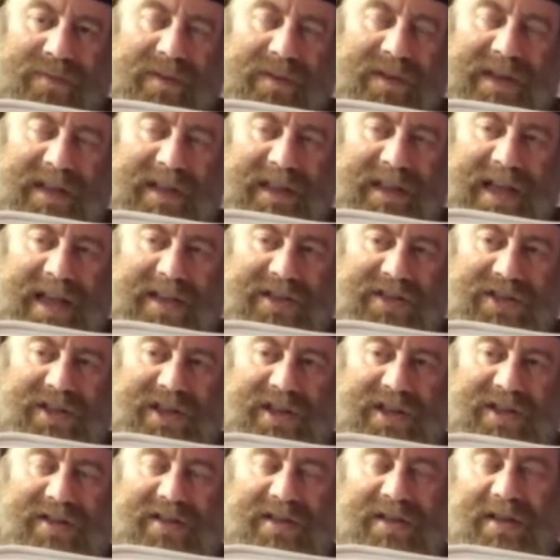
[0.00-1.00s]
did not
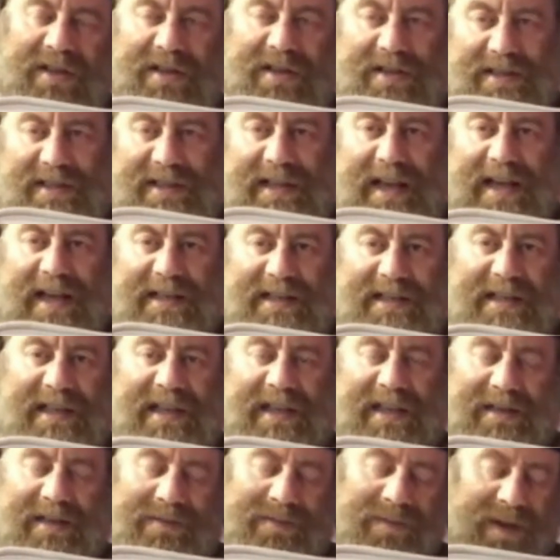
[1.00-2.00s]
change. Size
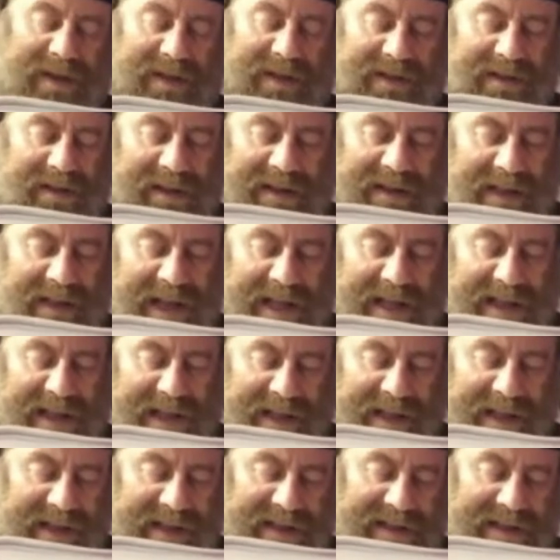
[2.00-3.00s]
did, but not
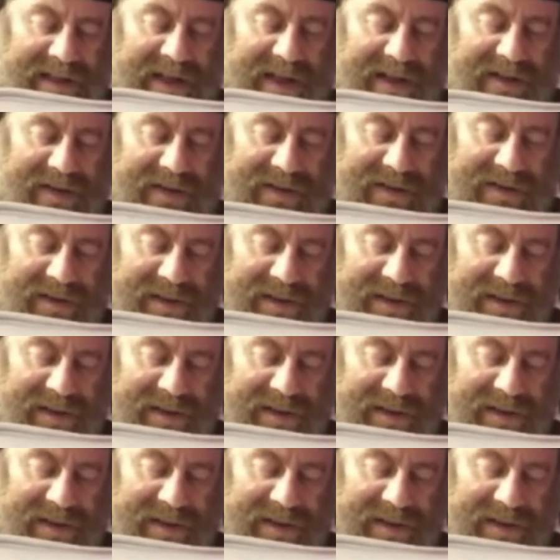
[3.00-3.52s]
the status.